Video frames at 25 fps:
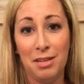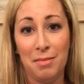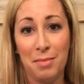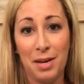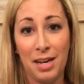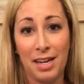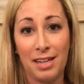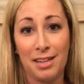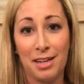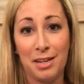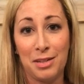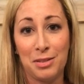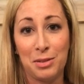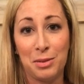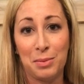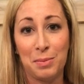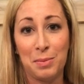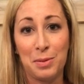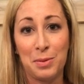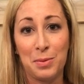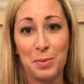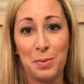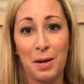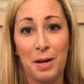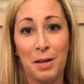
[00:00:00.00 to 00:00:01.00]
in my classroom
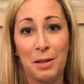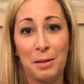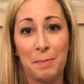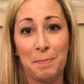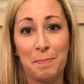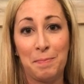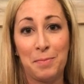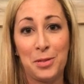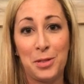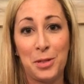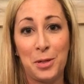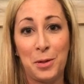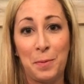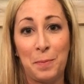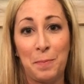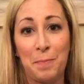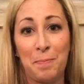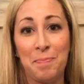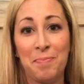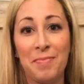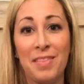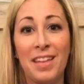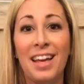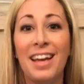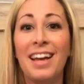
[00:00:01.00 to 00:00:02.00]
as well. So
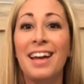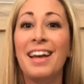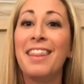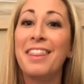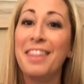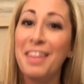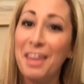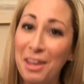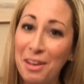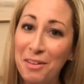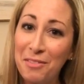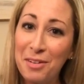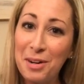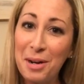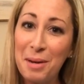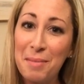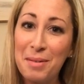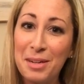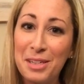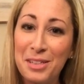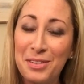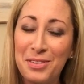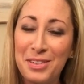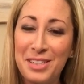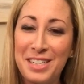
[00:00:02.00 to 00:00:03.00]
thank you very
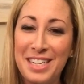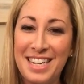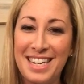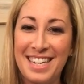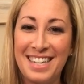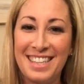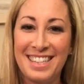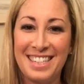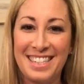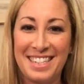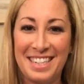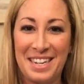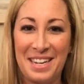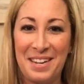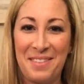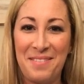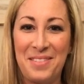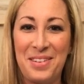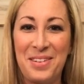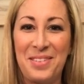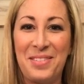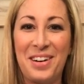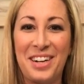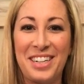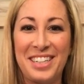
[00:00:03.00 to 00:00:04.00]
much for taking the time
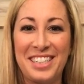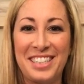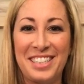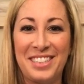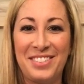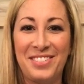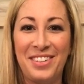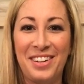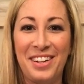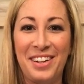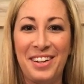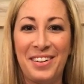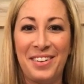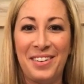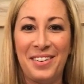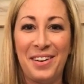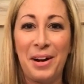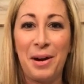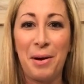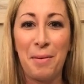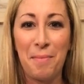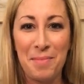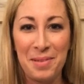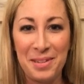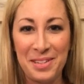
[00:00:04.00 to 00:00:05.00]
to watch this video. I
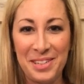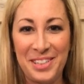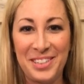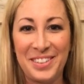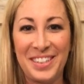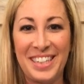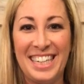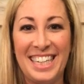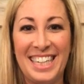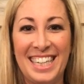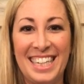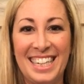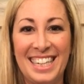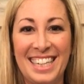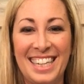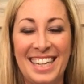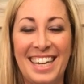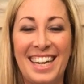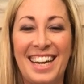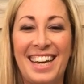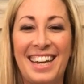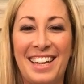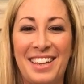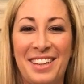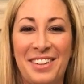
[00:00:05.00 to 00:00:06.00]
hope you enjoyed it,
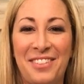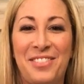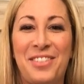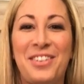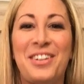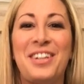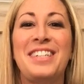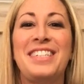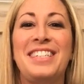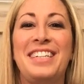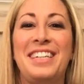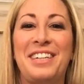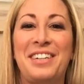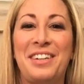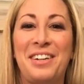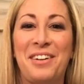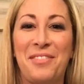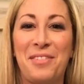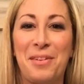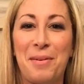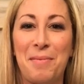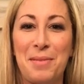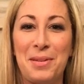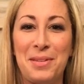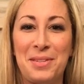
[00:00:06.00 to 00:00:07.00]
and I look forward to hearing
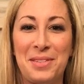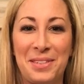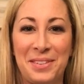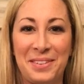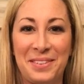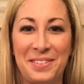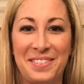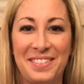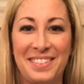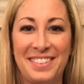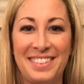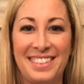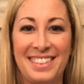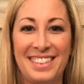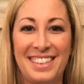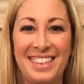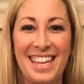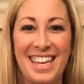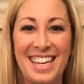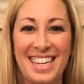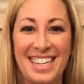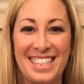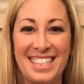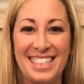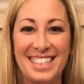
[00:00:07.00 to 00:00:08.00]
from you soon.
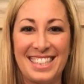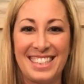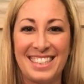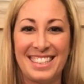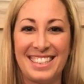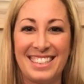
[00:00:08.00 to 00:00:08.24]
Thanks.